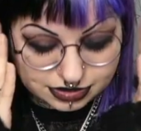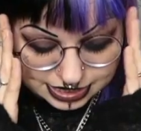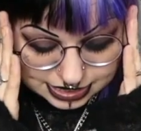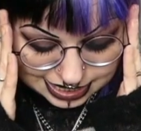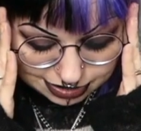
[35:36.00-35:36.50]

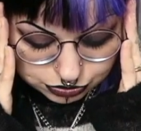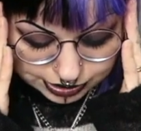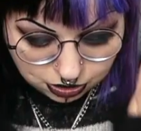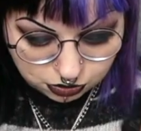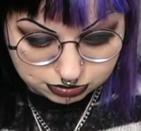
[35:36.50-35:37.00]
it sounds
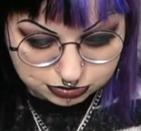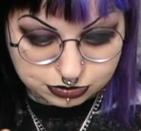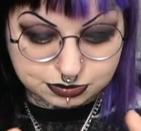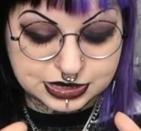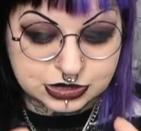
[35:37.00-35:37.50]
really
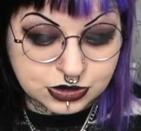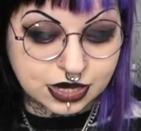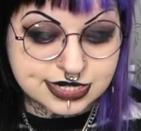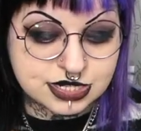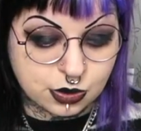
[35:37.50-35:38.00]
horrible, but you
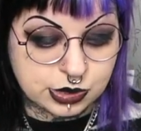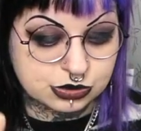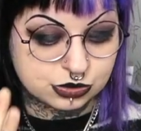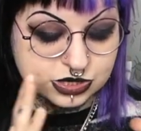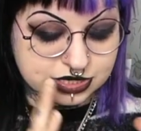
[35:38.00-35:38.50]
guys going
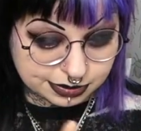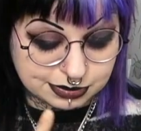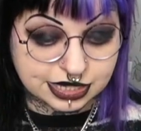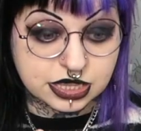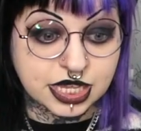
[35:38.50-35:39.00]
through a
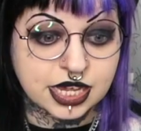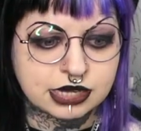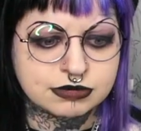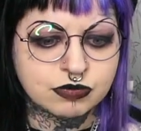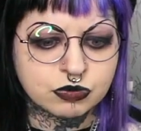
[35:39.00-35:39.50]
similar
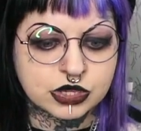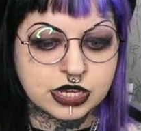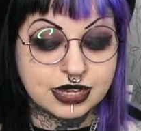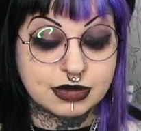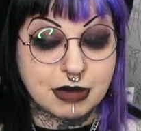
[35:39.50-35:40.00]
thing
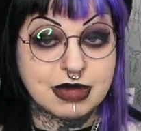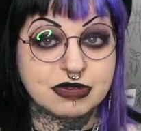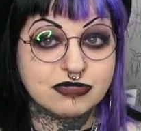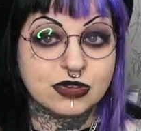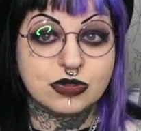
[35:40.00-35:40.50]
made
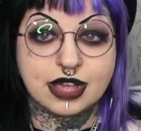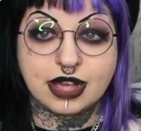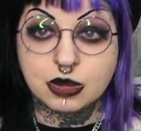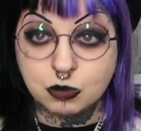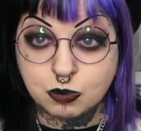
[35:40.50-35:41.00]
me feel
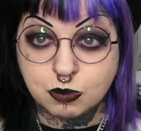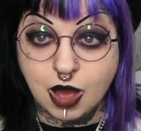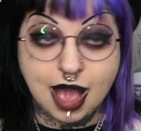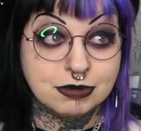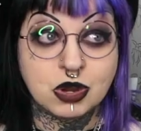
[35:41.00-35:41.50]
like I
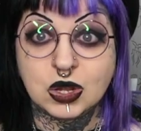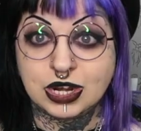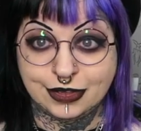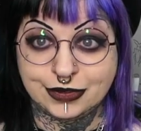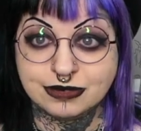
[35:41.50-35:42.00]
am not
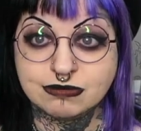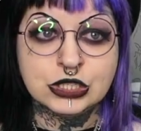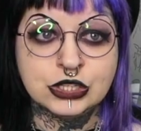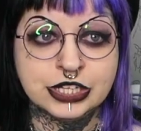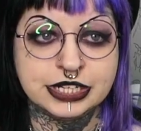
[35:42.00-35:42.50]
alone,
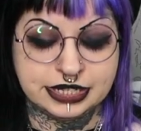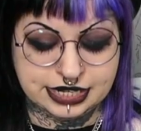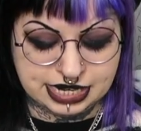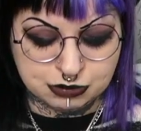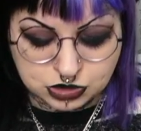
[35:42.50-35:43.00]
that
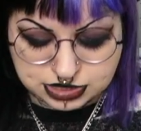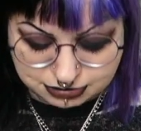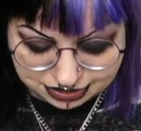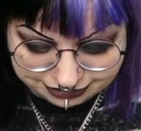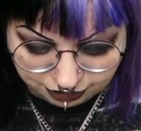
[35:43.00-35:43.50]
it
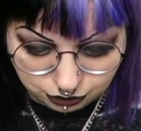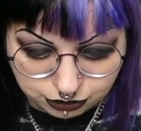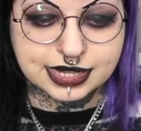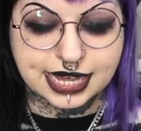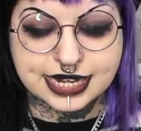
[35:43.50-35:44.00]
wasn't my
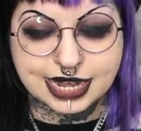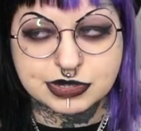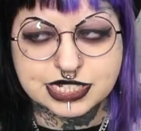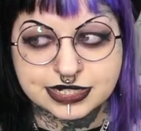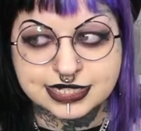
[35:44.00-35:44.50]
fault. Okay, now
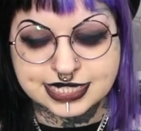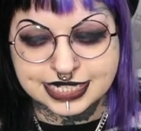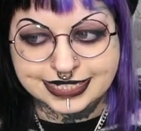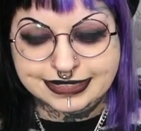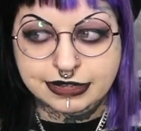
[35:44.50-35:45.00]
we turn into
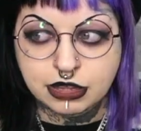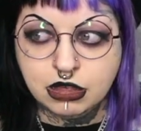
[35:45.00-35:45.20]
tears.